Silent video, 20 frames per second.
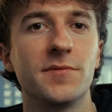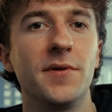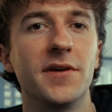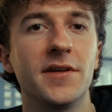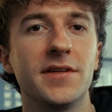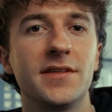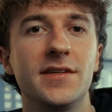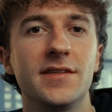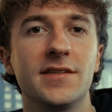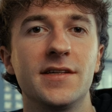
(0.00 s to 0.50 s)

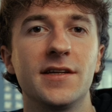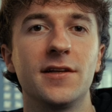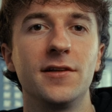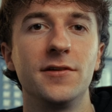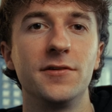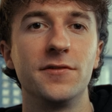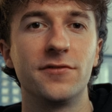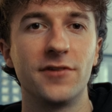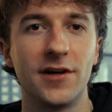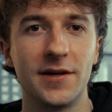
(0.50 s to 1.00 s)
monitors
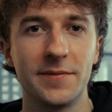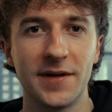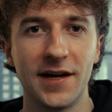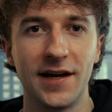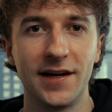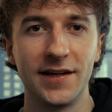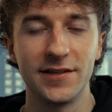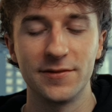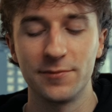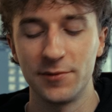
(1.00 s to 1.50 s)
include frame
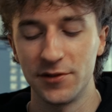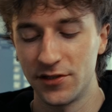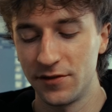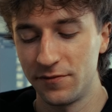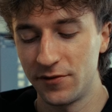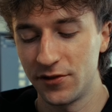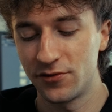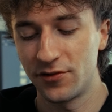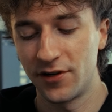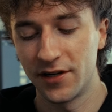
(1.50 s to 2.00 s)
guides, which
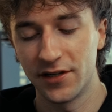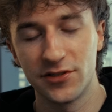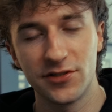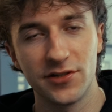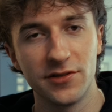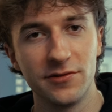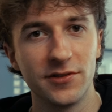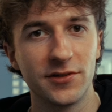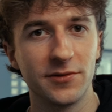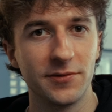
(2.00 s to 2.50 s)
if you're trying to
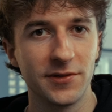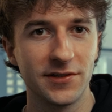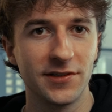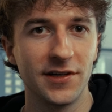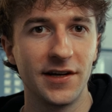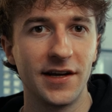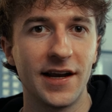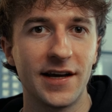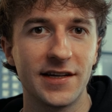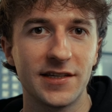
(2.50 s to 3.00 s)
shoot to a
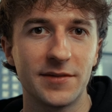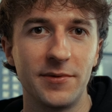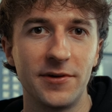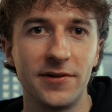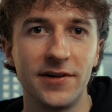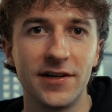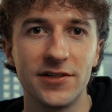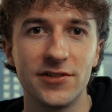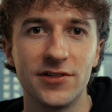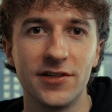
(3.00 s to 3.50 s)
certain aspect
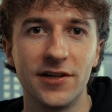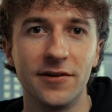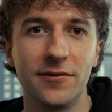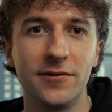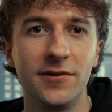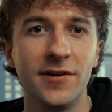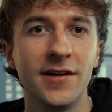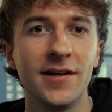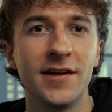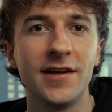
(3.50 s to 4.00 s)
ratio,
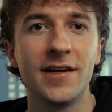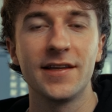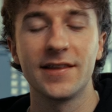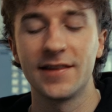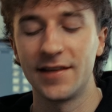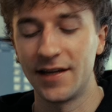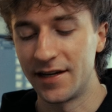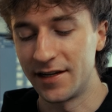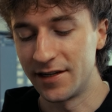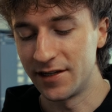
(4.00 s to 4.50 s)

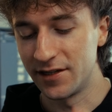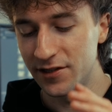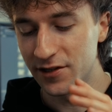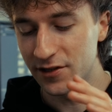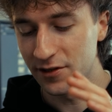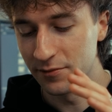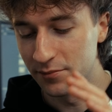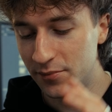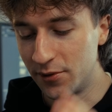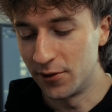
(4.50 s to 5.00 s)
then you
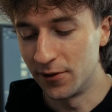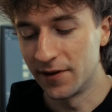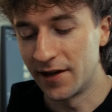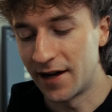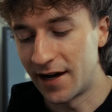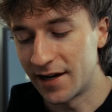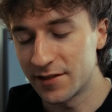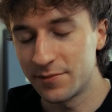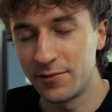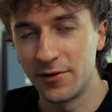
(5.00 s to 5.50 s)
can put that
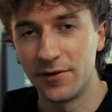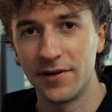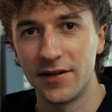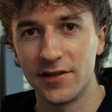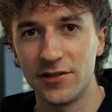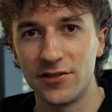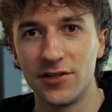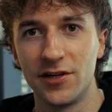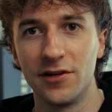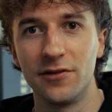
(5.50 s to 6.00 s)
aspect
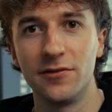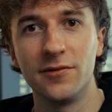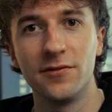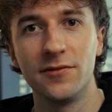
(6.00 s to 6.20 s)
ratio